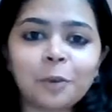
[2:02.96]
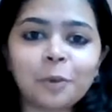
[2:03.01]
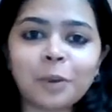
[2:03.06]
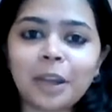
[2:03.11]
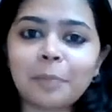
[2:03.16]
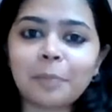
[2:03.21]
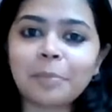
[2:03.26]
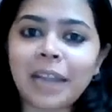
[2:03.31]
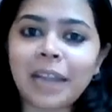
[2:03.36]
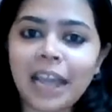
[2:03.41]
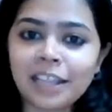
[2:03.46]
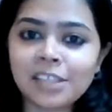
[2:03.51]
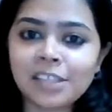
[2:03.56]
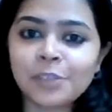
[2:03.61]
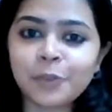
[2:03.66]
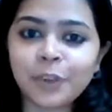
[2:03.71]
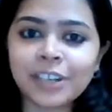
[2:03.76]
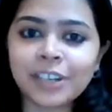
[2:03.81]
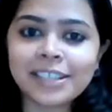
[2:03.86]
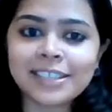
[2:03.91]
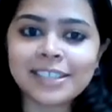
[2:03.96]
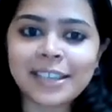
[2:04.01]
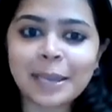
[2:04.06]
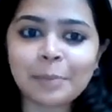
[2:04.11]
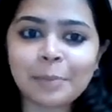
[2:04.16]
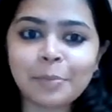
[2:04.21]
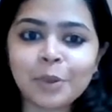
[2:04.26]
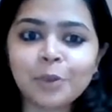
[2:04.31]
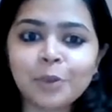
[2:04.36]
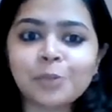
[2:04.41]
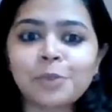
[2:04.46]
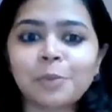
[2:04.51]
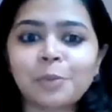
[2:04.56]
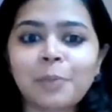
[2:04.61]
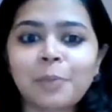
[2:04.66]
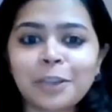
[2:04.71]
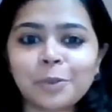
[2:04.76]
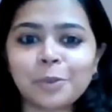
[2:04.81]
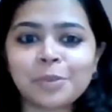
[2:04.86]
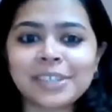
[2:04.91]
Ola plans for its IPO,
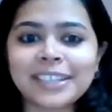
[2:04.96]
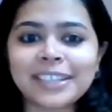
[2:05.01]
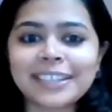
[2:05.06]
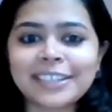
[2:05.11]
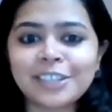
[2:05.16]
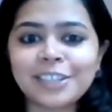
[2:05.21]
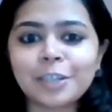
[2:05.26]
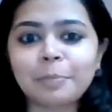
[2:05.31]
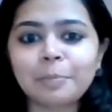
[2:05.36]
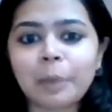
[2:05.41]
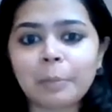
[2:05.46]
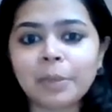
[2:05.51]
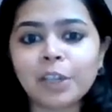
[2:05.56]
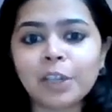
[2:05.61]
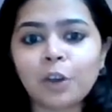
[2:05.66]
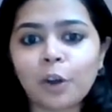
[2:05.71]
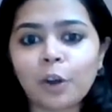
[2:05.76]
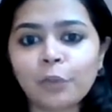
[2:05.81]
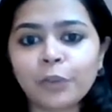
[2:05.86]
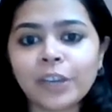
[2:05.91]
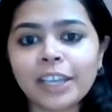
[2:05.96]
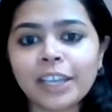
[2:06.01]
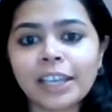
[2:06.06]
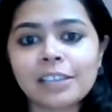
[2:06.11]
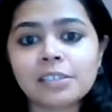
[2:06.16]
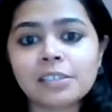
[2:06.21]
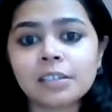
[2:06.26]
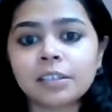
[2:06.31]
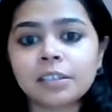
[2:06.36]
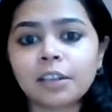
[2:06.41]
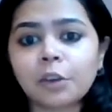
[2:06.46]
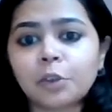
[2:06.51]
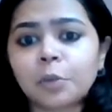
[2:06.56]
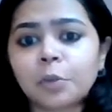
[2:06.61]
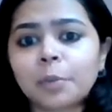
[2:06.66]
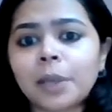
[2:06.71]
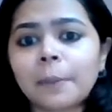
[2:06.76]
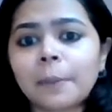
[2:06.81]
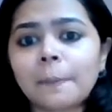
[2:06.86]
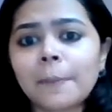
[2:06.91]
Zomato's initial public offering has turned out
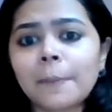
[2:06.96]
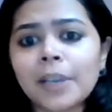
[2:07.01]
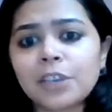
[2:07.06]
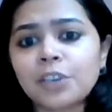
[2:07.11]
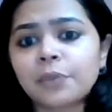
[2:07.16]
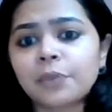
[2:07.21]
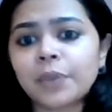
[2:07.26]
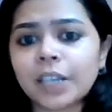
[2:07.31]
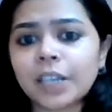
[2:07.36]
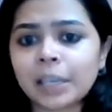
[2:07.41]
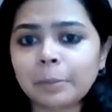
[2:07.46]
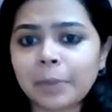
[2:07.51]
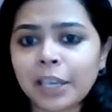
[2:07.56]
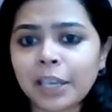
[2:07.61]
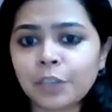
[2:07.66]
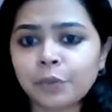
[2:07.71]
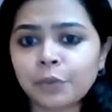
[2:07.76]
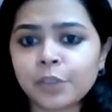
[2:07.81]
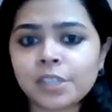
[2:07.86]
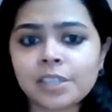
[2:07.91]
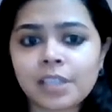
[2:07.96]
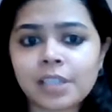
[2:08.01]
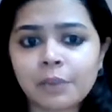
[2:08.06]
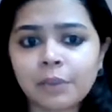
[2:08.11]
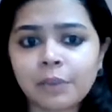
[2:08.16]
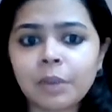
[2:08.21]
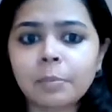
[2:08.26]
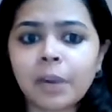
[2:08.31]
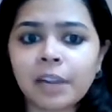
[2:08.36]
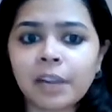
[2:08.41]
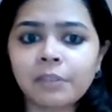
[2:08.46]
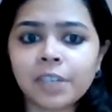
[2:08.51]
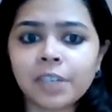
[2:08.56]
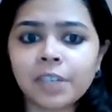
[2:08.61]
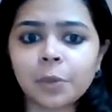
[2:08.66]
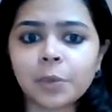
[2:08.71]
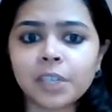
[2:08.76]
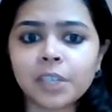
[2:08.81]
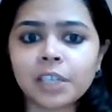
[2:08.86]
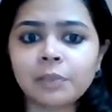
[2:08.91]
to be a major winning bet for several private
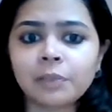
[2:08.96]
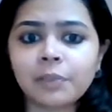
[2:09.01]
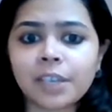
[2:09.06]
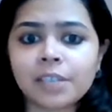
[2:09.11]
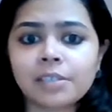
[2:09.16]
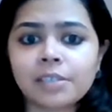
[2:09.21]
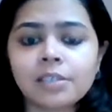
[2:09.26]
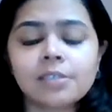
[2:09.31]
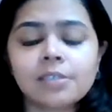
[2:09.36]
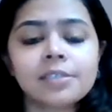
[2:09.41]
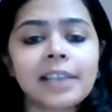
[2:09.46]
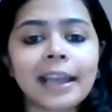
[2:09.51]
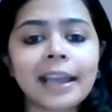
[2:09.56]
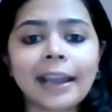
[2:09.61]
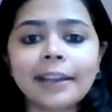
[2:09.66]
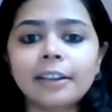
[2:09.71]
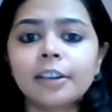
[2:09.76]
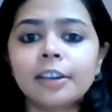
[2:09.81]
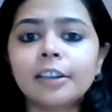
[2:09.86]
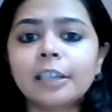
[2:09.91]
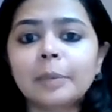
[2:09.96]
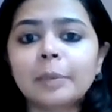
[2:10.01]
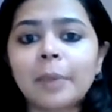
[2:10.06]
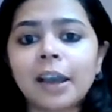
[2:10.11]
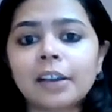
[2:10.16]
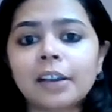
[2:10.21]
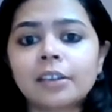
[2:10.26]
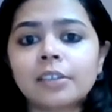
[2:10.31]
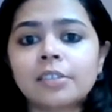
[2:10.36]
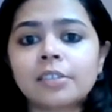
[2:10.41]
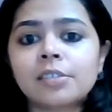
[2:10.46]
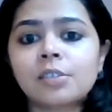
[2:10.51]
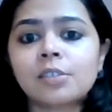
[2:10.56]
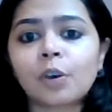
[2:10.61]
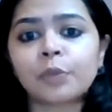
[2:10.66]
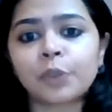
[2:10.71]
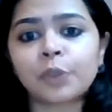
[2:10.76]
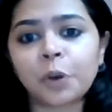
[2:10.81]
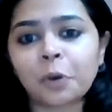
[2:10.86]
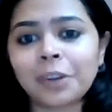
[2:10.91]
equity investors and early backers
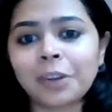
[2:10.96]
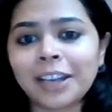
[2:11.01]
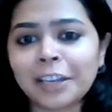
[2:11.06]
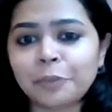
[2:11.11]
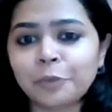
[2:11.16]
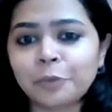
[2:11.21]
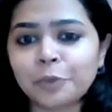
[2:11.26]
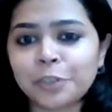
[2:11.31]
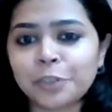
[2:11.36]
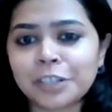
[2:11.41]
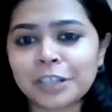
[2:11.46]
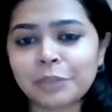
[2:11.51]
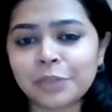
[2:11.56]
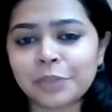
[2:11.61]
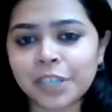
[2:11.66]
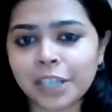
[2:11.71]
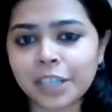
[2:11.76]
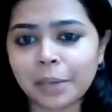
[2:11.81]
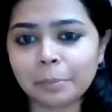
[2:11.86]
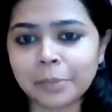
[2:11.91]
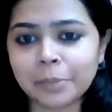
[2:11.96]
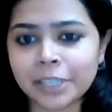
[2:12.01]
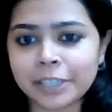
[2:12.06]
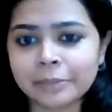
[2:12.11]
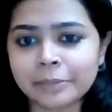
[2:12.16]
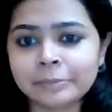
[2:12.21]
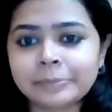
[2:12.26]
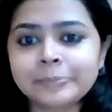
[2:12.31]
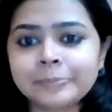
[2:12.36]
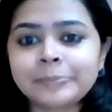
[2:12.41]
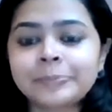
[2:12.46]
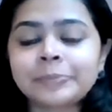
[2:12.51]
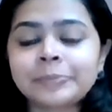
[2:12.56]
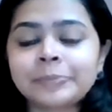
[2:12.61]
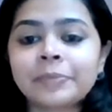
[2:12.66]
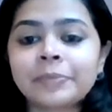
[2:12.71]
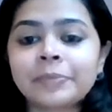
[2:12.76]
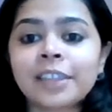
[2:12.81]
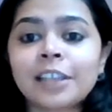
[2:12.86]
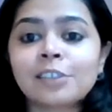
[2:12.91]
of the online food delivery company.
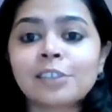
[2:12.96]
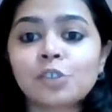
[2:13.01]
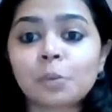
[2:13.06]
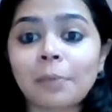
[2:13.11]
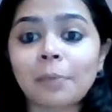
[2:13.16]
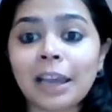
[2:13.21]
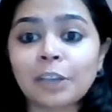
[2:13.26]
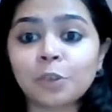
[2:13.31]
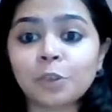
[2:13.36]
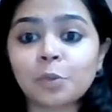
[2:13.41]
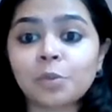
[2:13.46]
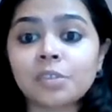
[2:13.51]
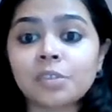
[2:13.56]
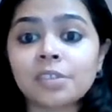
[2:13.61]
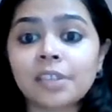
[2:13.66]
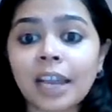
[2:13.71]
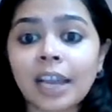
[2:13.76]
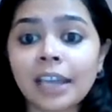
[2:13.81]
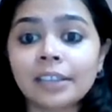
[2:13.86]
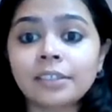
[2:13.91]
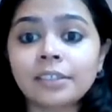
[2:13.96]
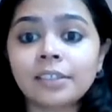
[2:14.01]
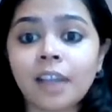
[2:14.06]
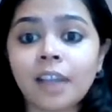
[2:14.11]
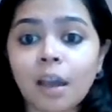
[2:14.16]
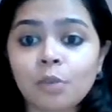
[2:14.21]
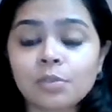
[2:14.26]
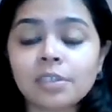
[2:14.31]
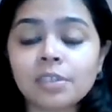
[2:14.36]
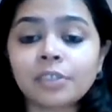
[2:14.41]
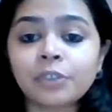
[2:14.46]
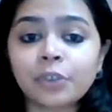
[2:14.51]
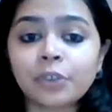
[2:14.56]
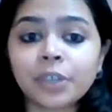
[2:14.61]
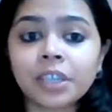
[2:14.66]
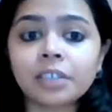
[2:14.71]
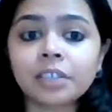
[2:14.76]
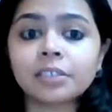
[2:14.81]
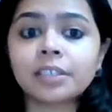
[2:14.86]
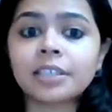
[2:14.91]
Zomato's
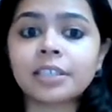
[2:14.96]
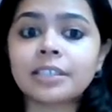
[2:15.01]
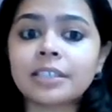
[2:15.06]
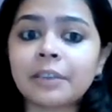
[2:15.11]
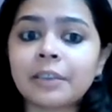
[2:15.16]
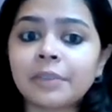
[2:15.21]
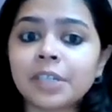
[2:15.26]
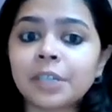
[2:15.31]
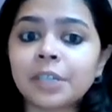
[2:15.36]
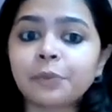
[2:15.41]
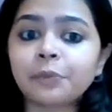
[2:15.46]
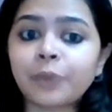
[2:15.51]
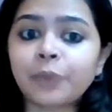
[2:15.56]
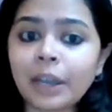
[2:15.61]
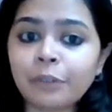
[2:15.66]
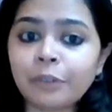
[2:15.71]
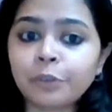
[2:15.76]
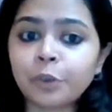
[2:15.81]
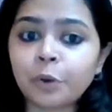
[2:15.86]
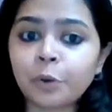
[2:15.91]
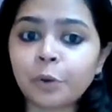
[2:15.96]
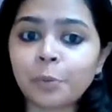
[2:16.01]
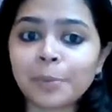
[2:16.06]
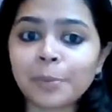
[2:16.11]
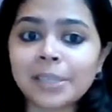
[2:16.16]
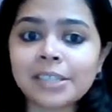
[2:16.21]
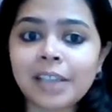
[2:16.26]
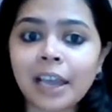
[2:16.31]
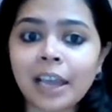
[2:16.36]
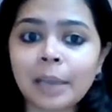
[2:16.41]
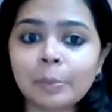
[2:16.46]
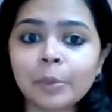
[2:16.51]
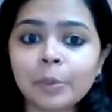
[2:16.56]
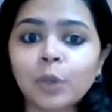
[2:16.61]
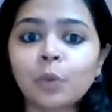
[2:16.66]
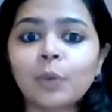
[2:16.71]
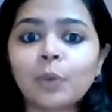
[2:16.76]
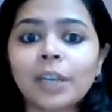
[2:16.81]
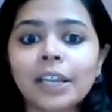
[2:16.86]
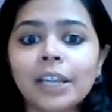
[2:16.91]
9,375 crore rupees
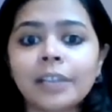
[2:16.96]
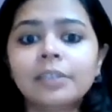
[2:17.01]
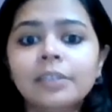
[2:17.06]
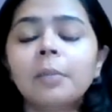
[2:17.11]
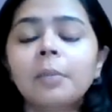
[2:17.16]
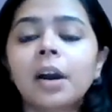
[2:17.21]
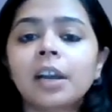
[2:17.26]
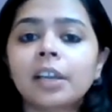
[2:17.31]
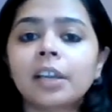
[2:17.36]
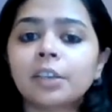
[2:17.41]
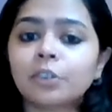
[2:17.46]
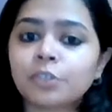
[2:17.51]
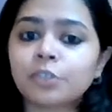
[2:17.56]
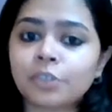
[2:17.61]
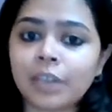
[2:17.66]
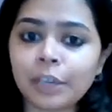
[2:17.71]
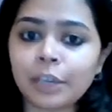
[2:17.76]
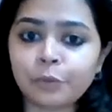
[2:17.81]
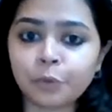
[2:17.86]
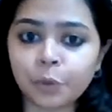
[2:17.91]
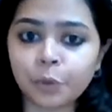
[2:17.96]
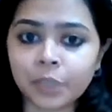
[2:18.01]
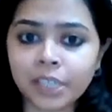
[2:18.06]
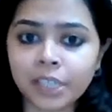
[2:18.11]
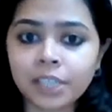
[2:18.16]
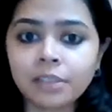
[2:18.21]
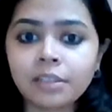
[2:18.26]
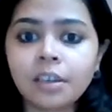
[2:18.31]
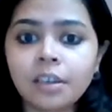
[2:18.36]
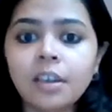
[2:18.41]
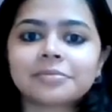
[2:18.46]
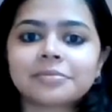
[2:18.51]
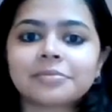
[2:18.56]
IPO will hit the market on July 14th.